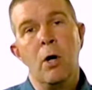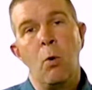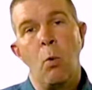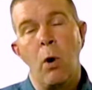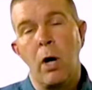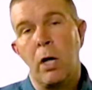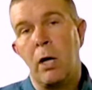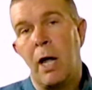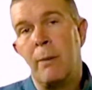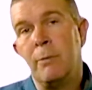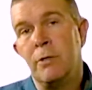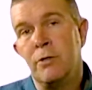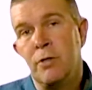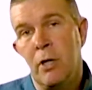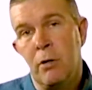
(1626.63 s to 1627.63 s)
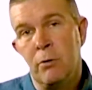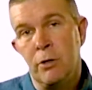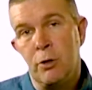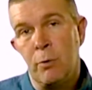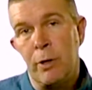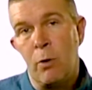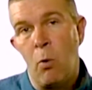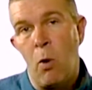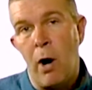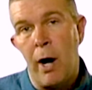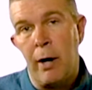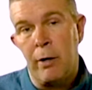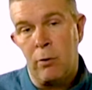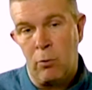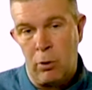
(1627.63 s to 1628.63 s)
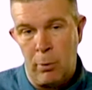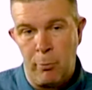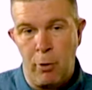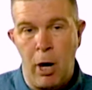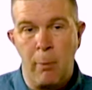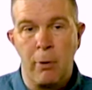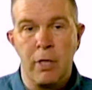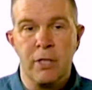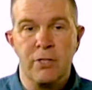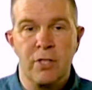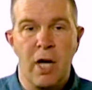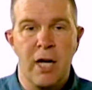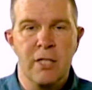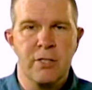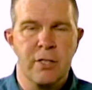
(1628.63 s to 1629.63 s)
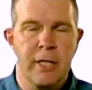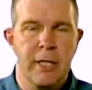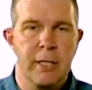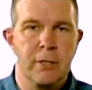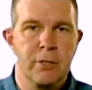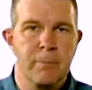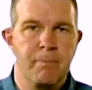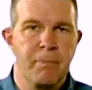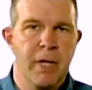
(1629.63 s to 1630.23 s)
what climate zone is required in order to properly size things.